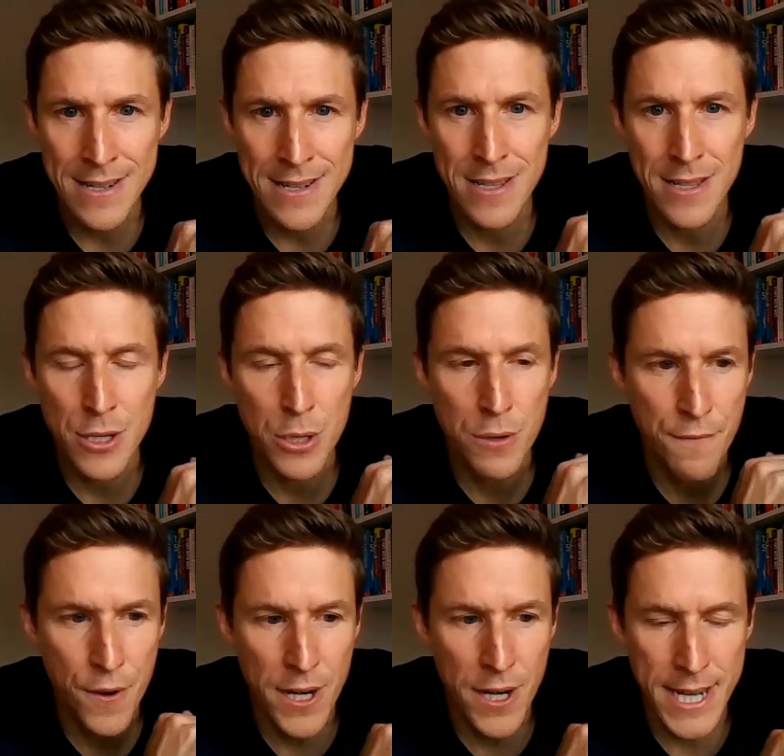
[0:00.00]
and you
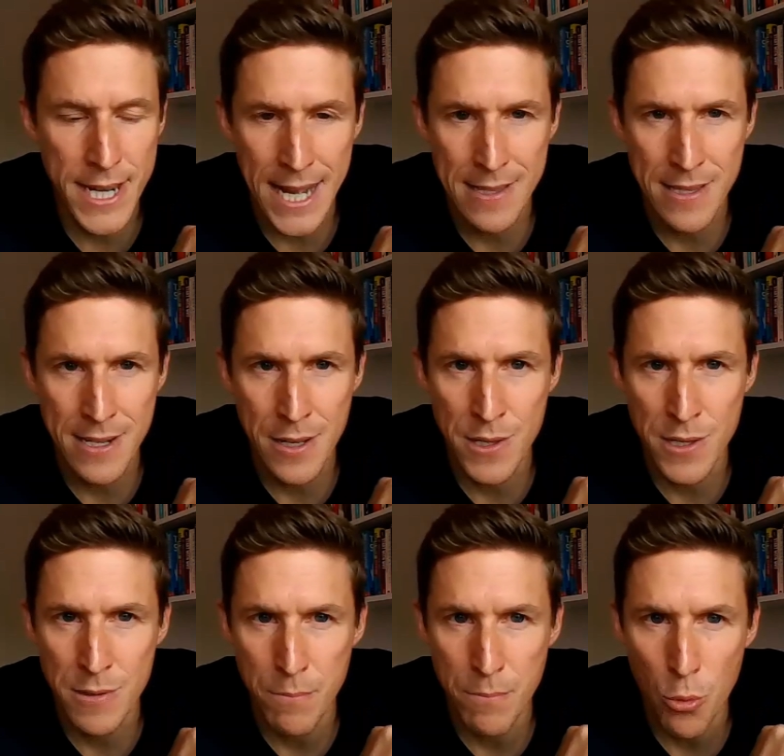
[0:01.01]
can find a candidate
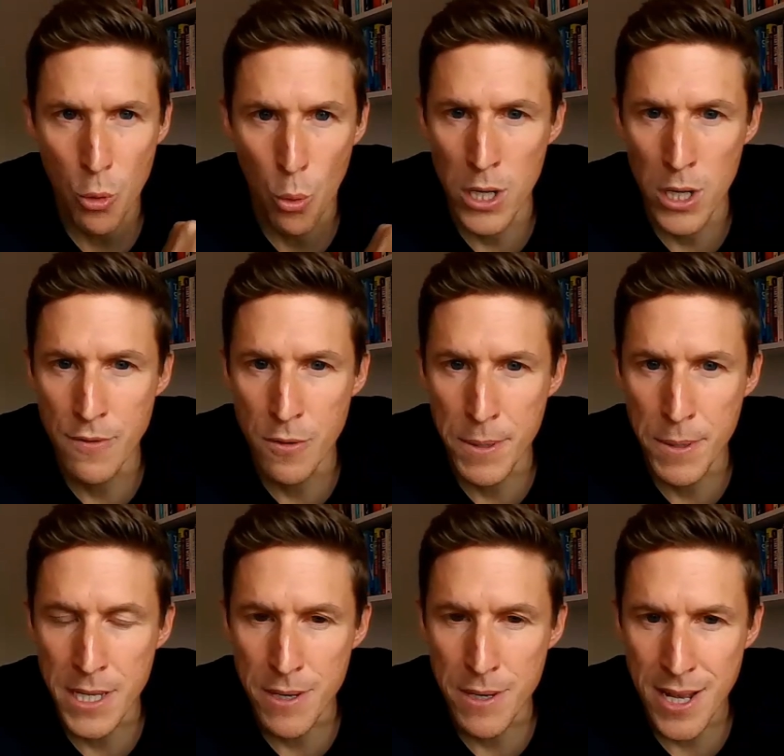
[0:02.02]
that's all over
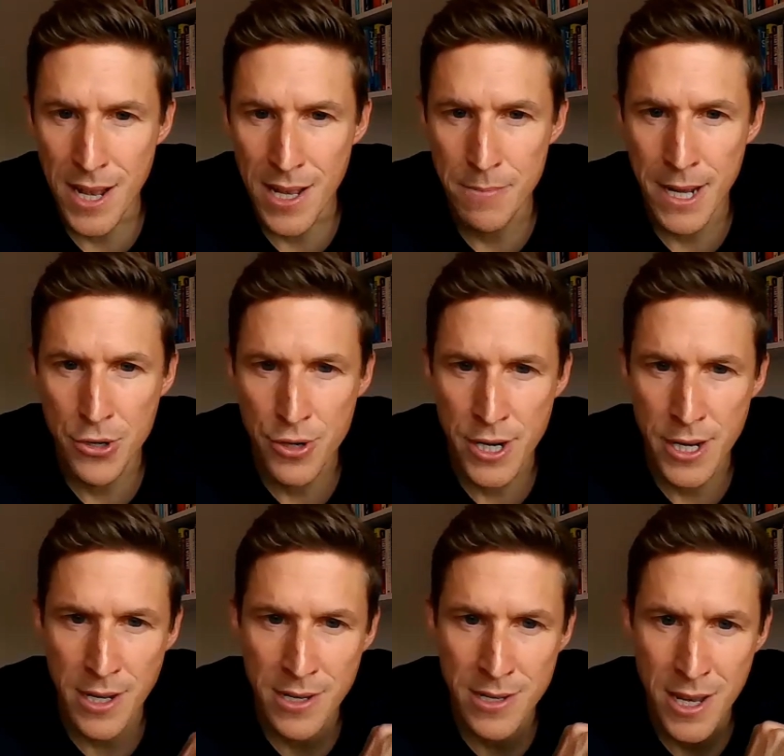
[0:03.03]
B2B SaaS
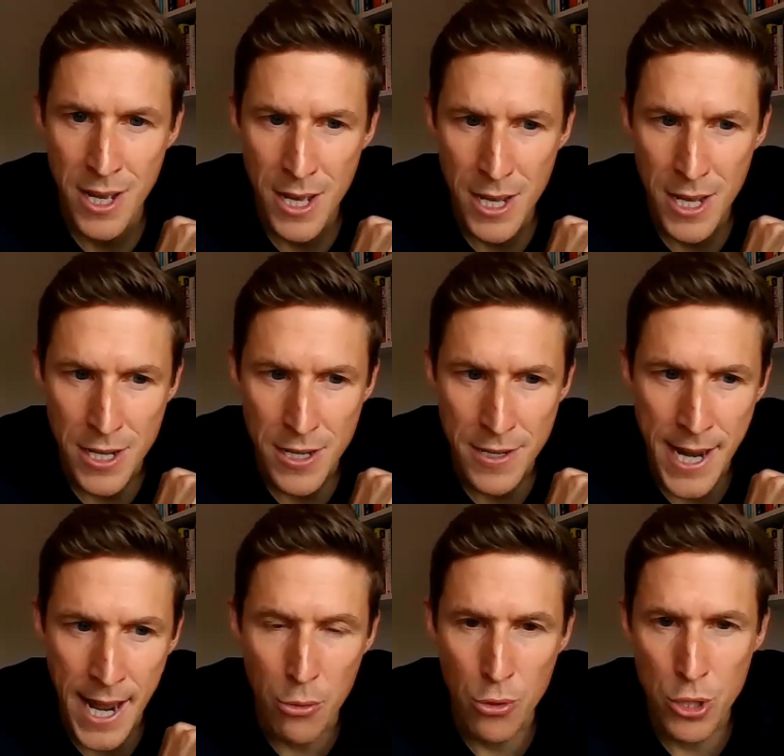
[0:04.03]
metrics,
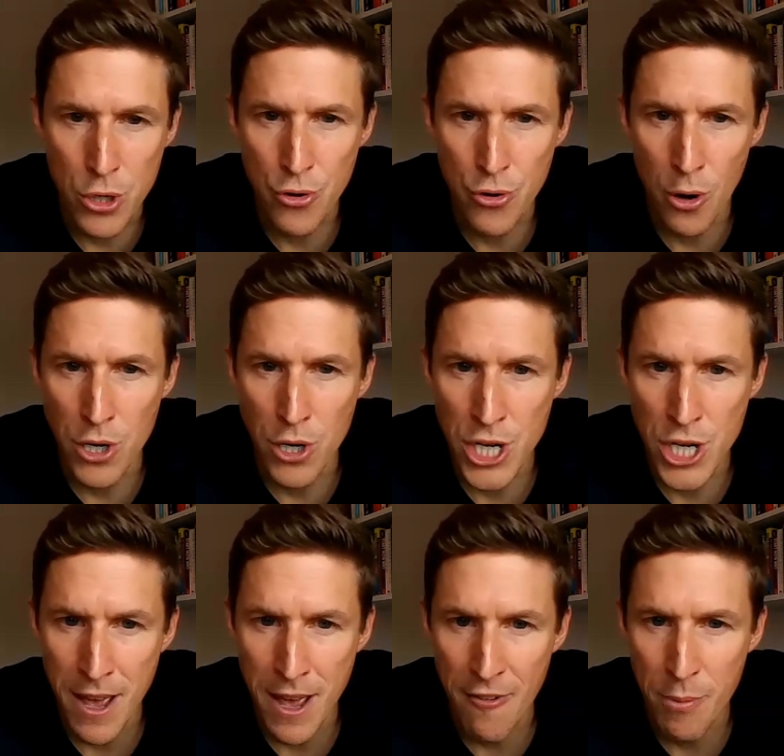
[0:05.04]
can nail
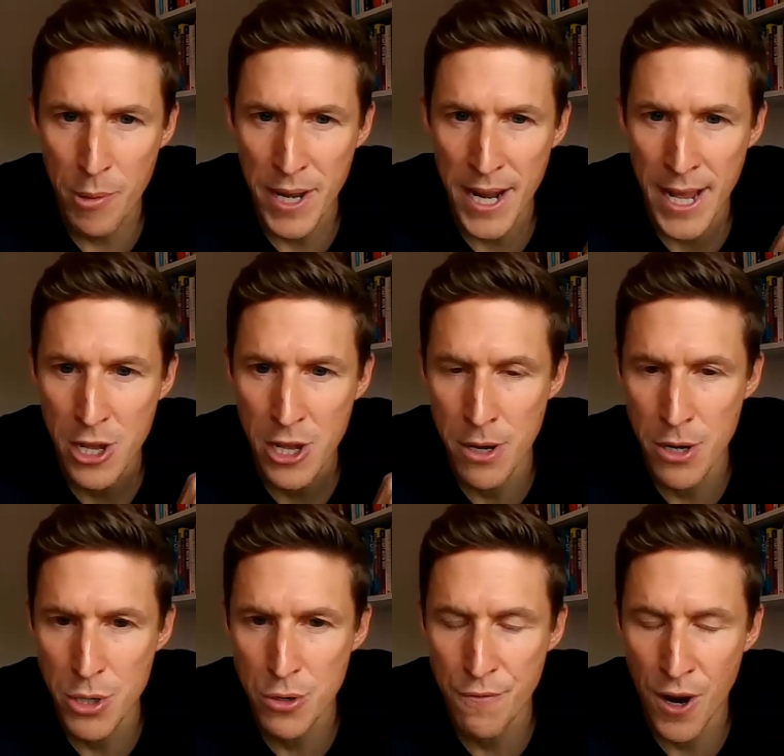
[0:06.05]
controllership, FP&A,
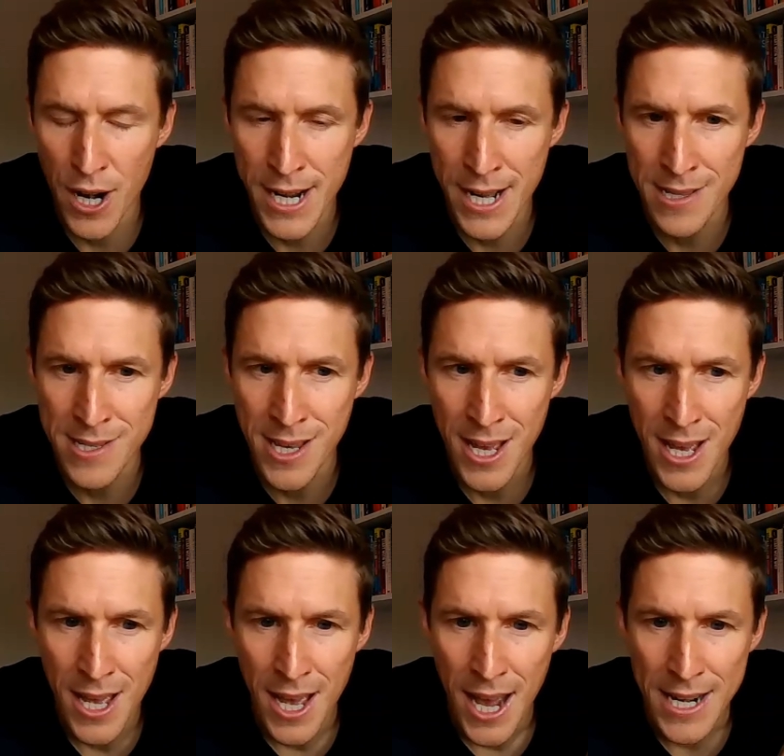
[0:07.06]
commercial finance,
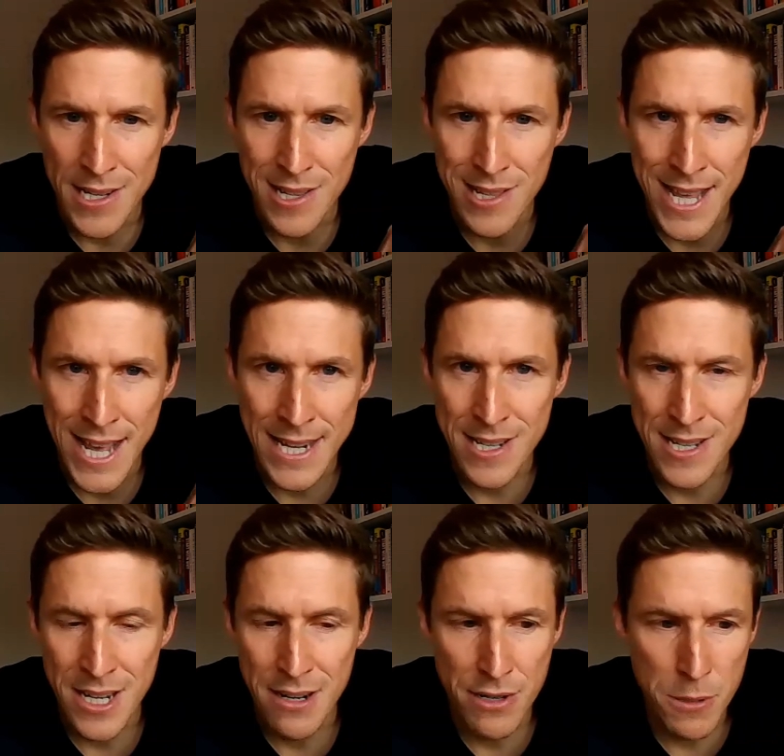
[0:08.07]
and has led
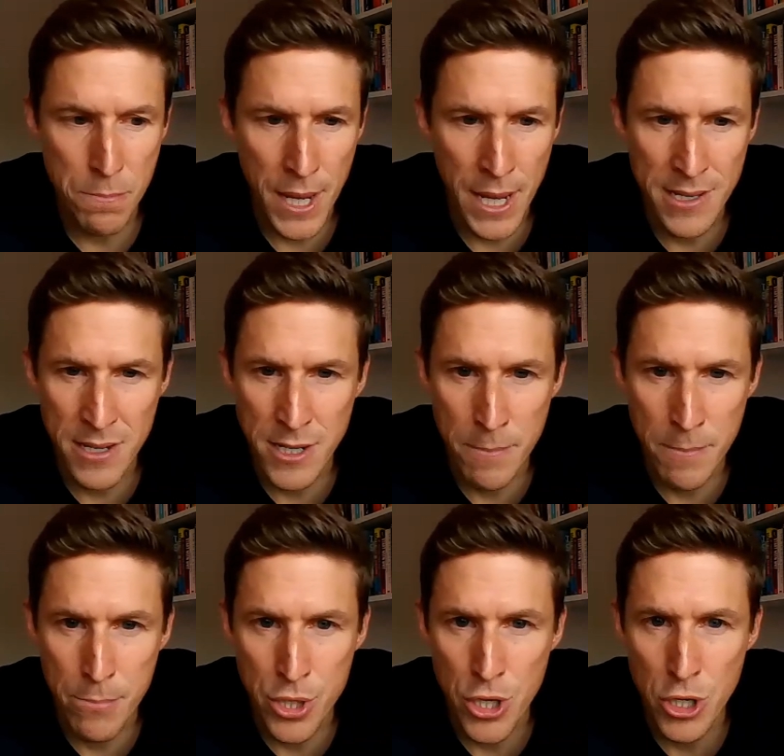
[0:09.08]
a Series B as a
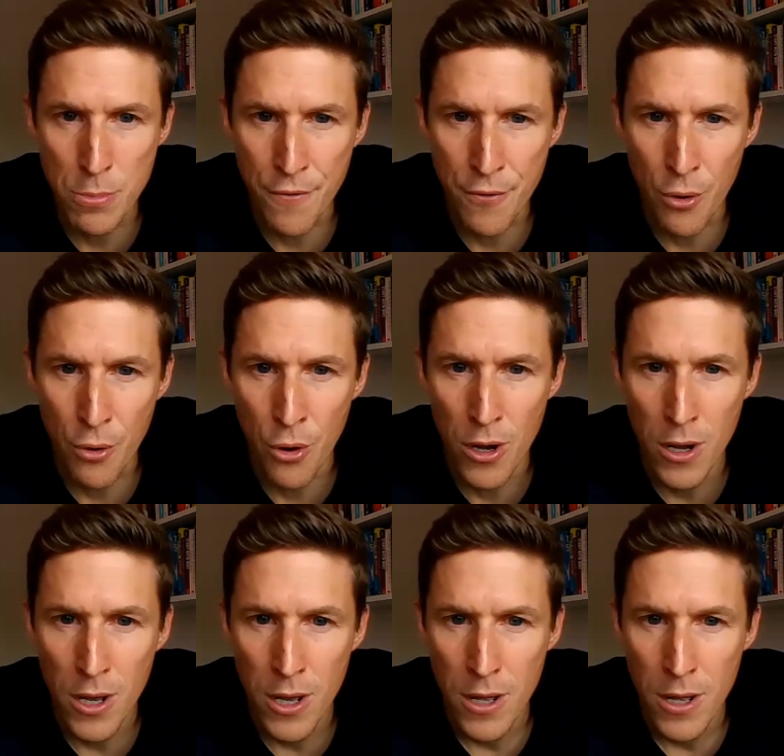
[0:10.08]
number two
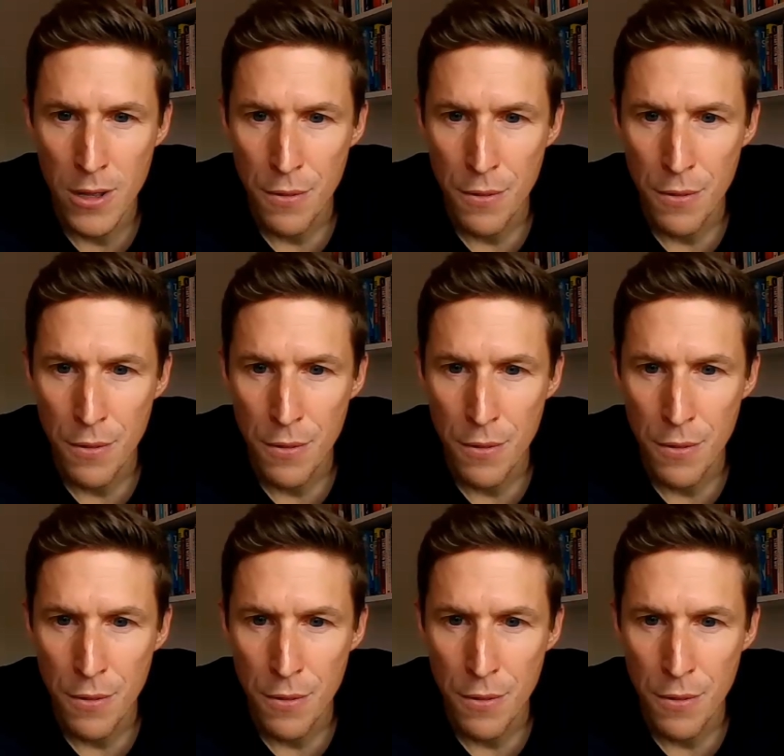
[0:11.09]
before,